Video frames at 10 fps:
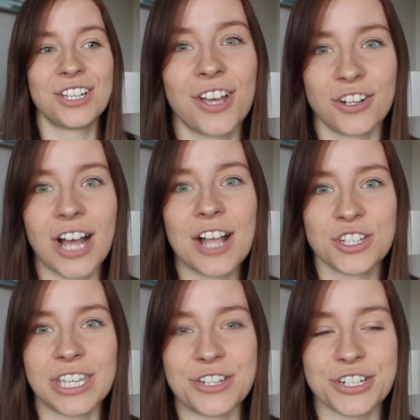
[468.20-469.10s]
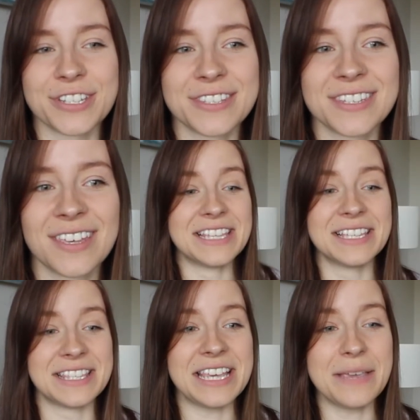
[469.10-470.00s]
congratulations. This
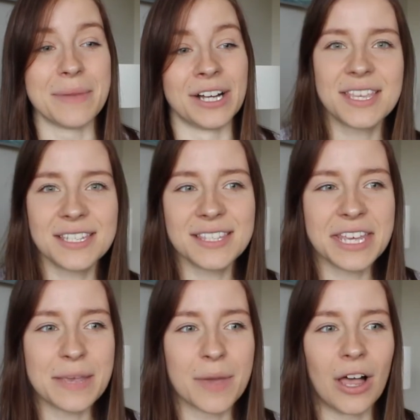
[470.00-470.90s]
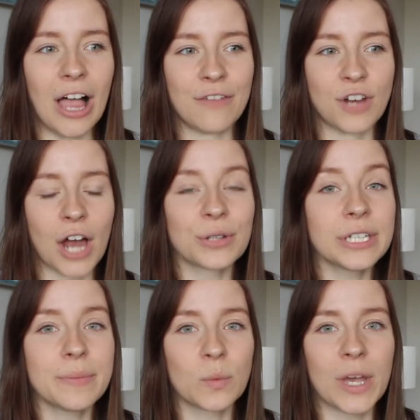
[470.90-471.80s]
is the email. This is the email I've not
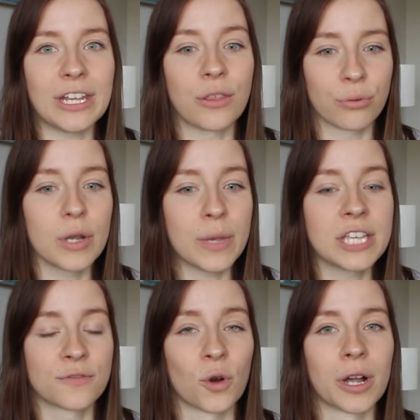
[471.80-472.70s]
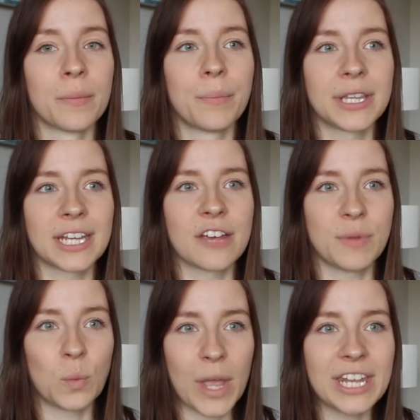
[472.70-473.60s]
only been waiting 3 weeks for, but that I've
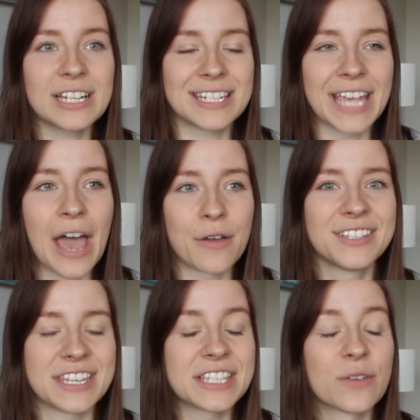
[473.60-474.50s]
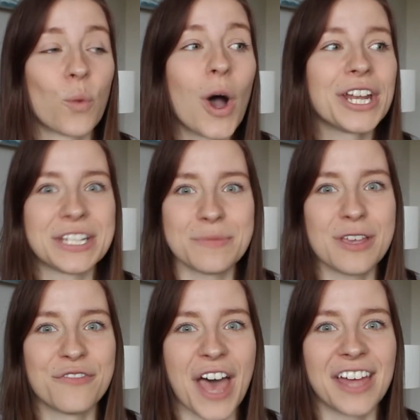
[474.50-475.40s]
been waiting to get since I wanted to be
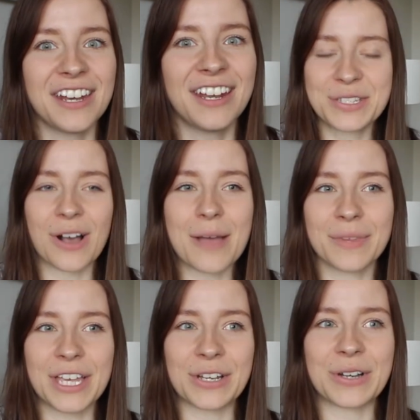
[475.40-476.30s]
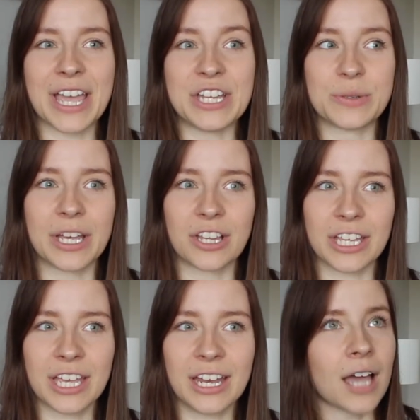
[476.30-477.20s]
a vet. So I'm like, okay, do I click
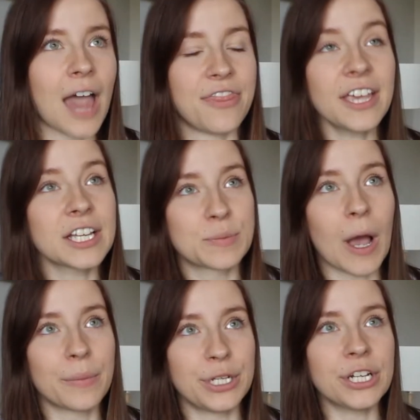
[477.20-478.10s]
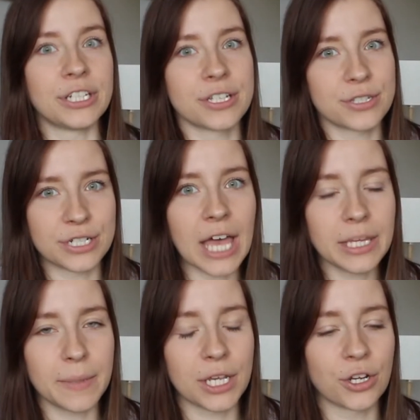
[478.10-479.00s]
it? I think it's probably good because they're
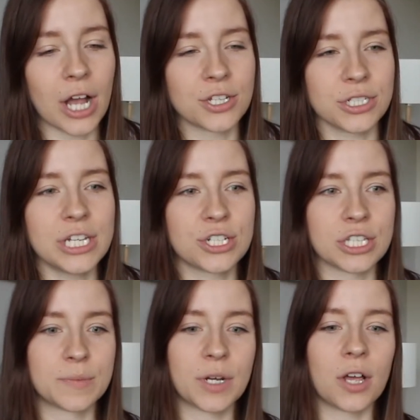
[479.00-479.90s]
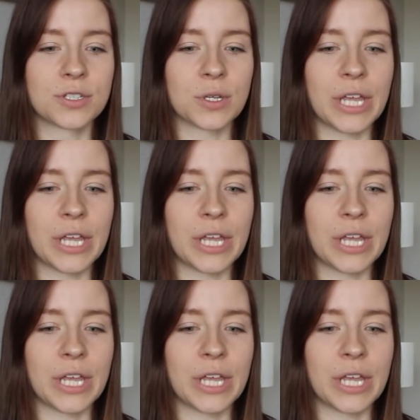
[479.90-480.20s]
telling me congratulations, but also